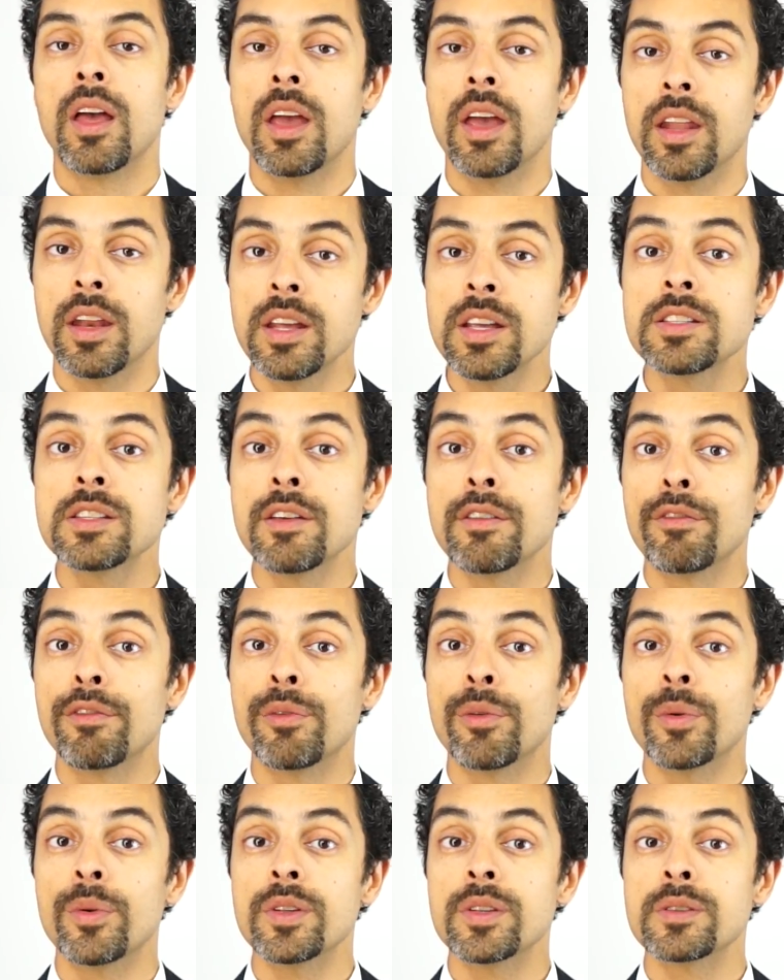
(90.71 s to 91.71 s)
It is
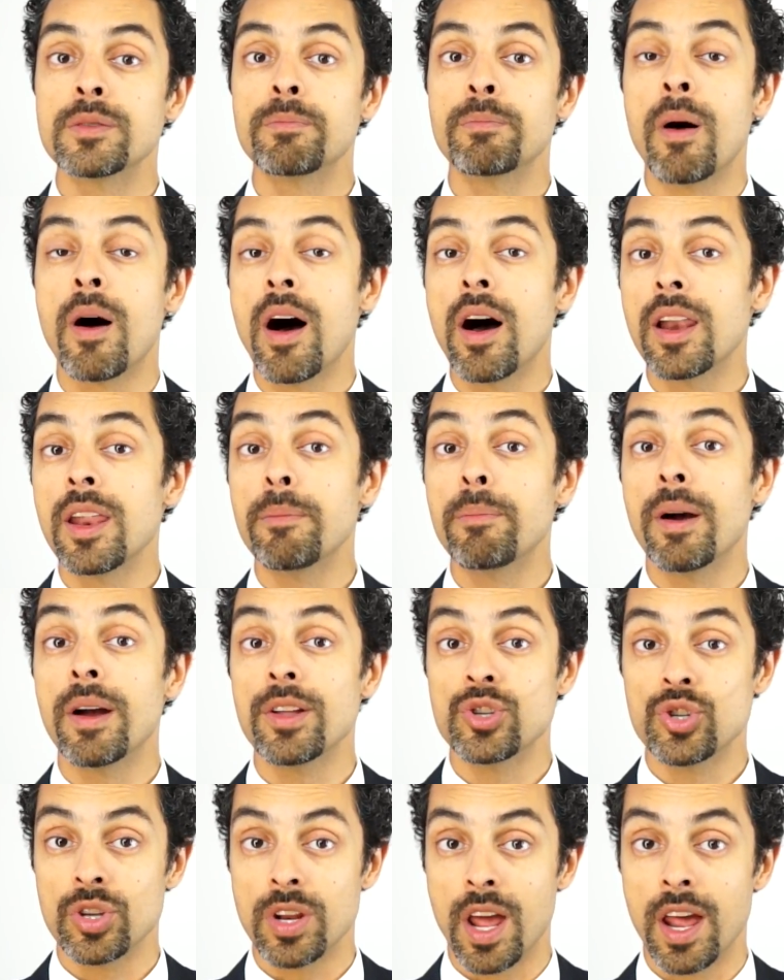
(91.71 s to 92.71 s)
influenced partly
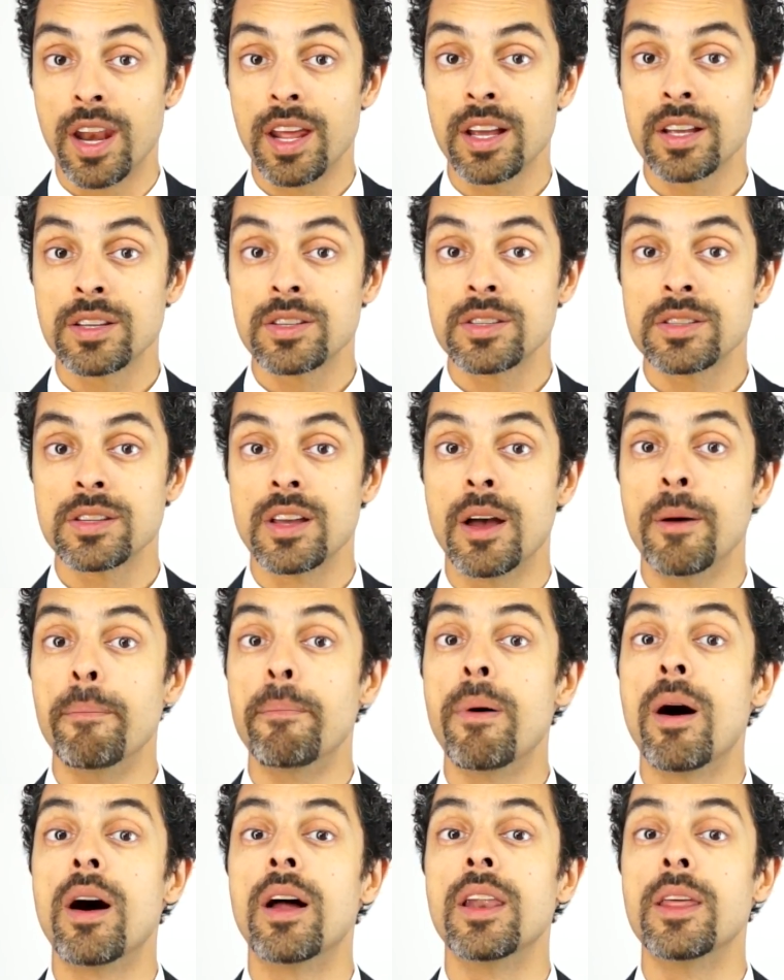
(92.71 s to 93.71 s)
by genetics
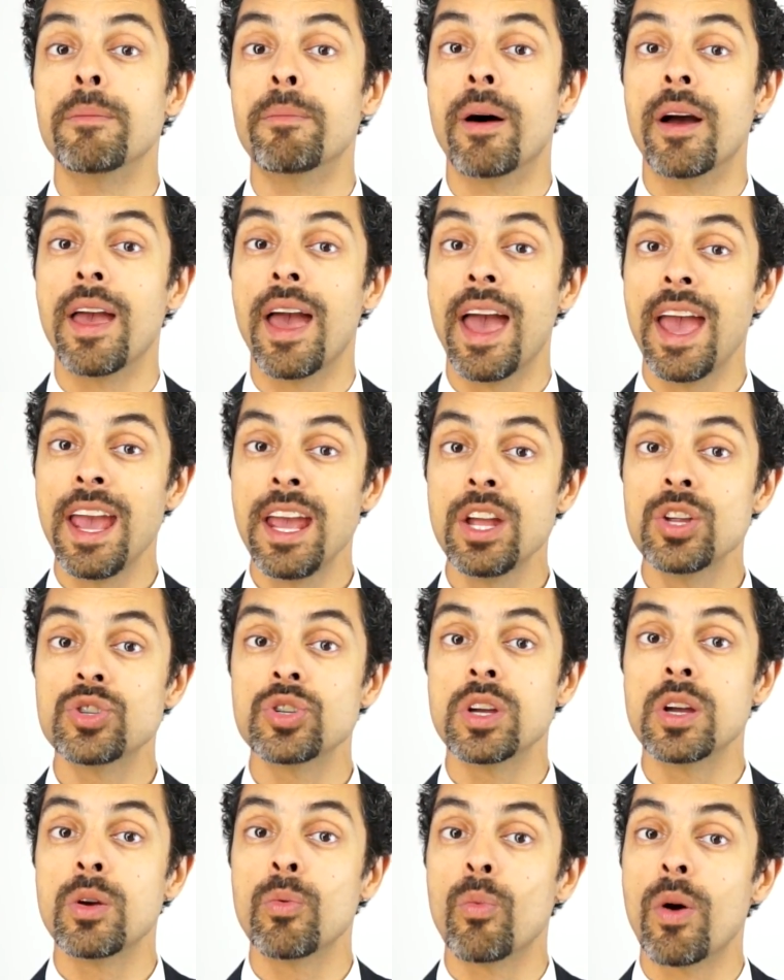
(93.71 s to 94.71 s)
and partly by
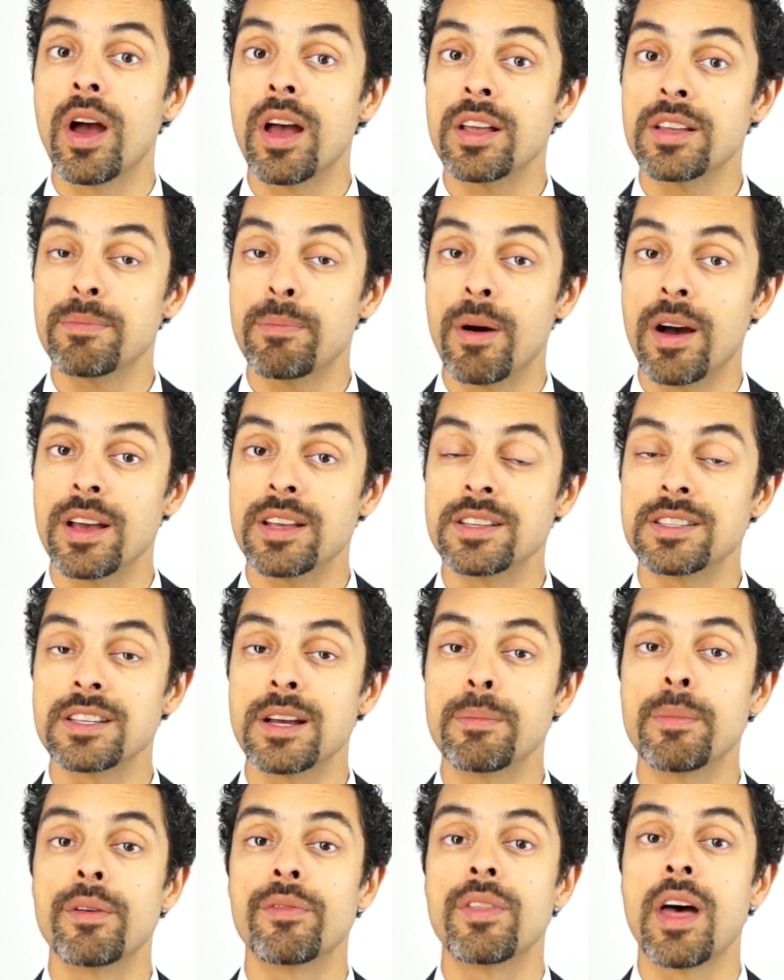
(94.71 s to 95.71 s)
aging, whereby
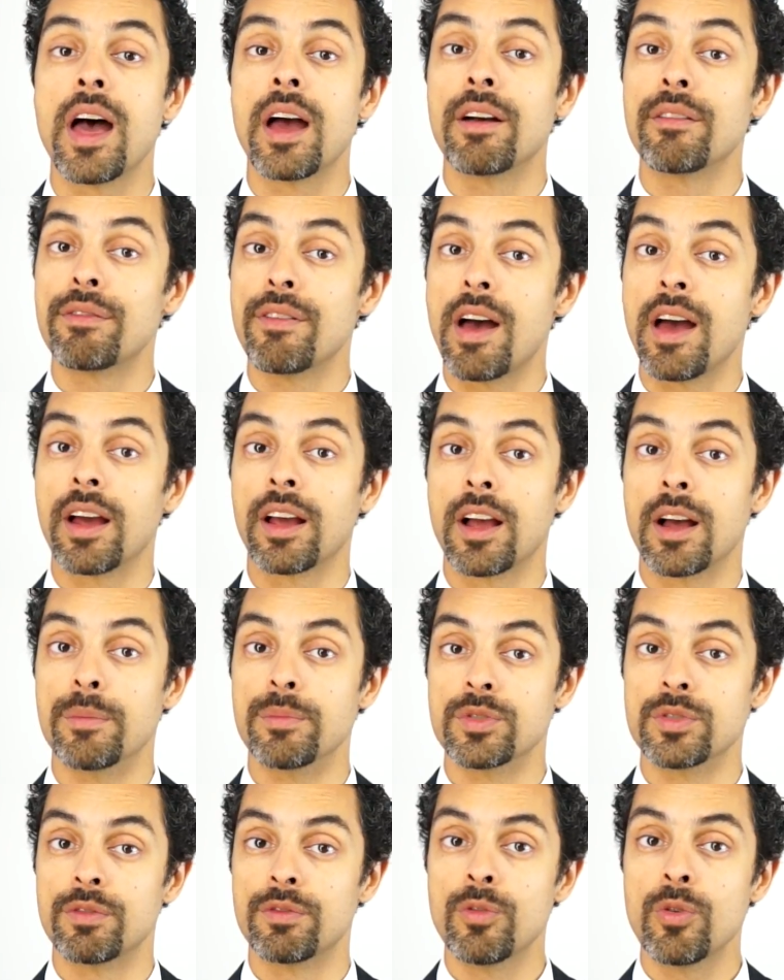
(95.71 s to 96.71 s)
some of that fat
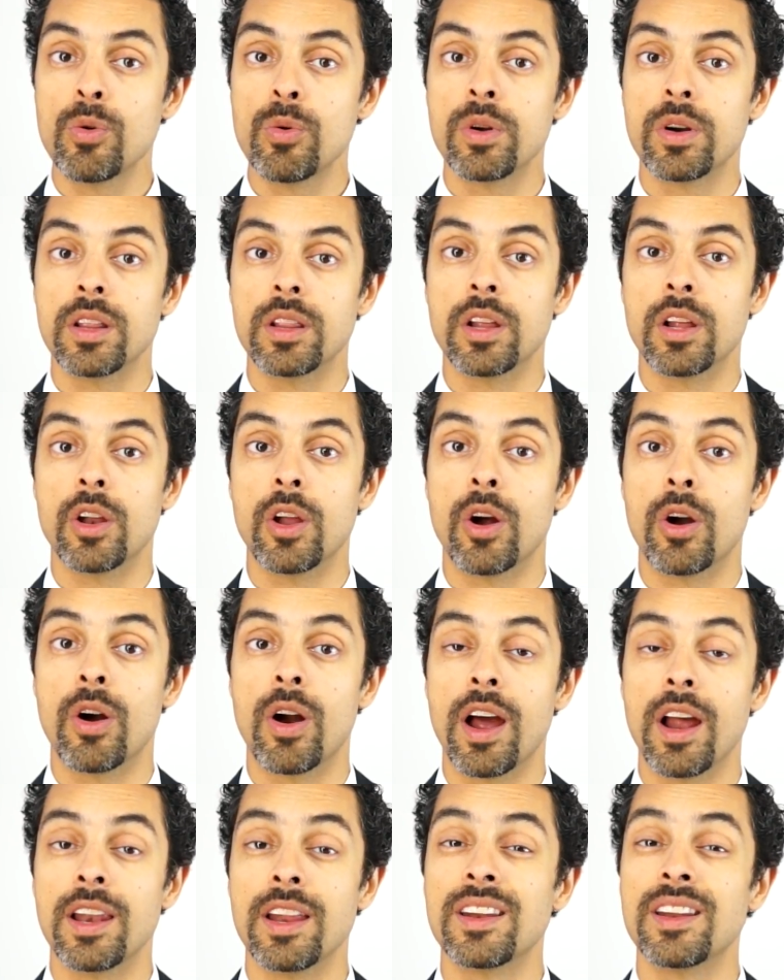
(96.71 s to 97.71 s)
comes forward in the lower
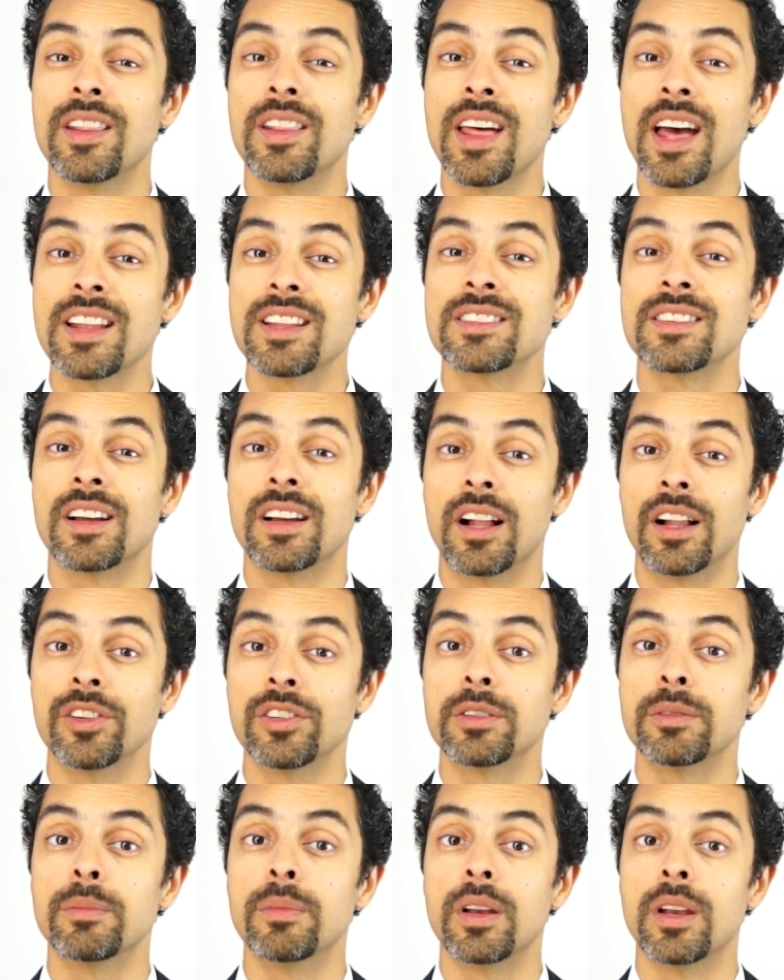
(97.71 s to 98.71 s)
eyelid, and that's
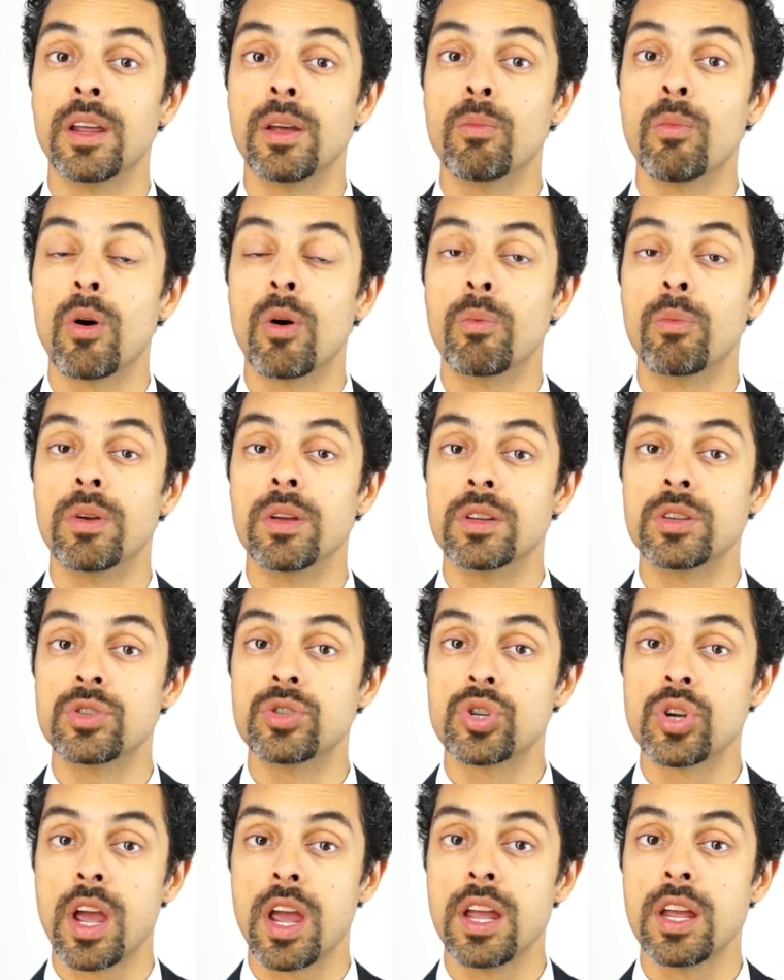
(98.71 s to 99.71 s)
ultimately what we
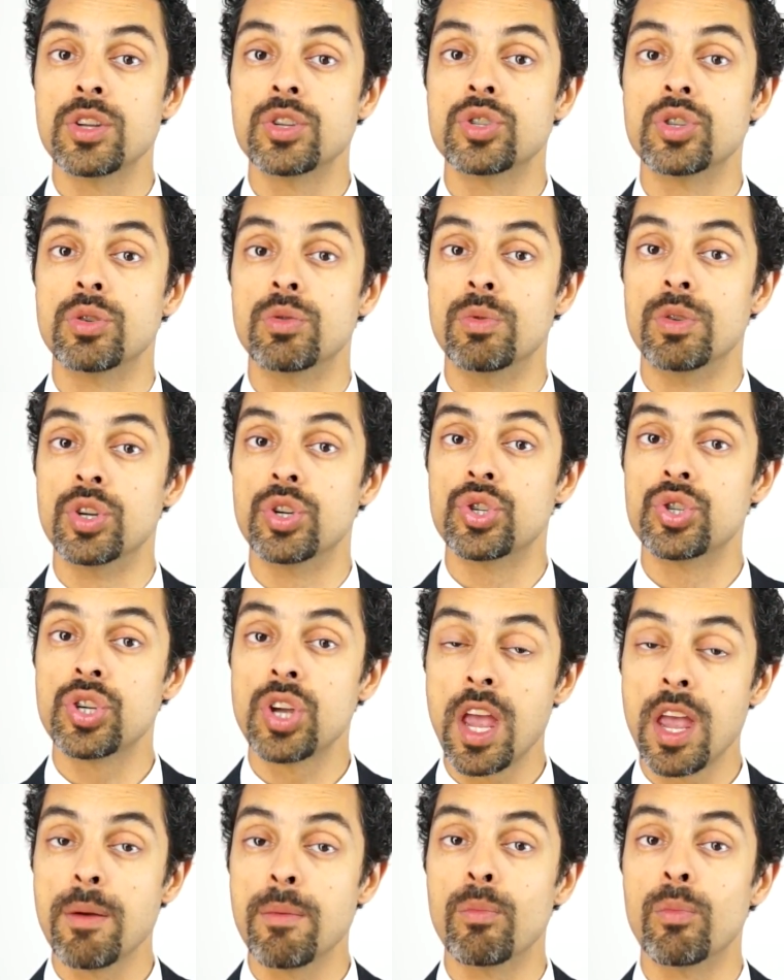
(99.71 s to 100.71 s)
change and
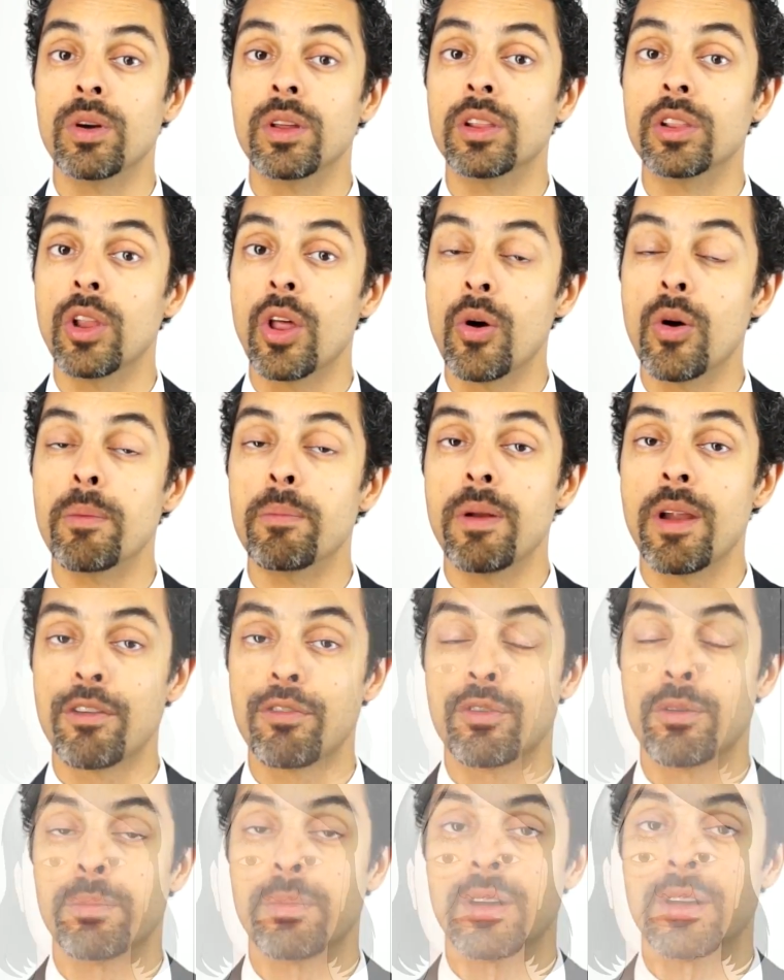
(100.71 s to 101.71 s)
reshape with lower
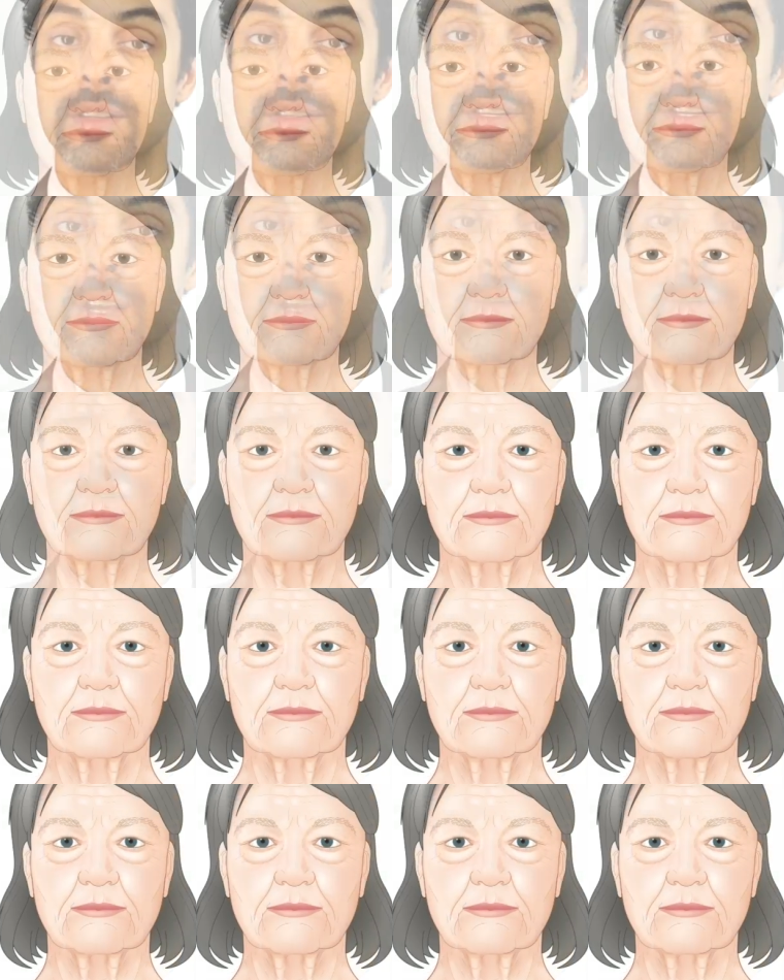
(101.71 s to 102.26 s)
blepharoplasty.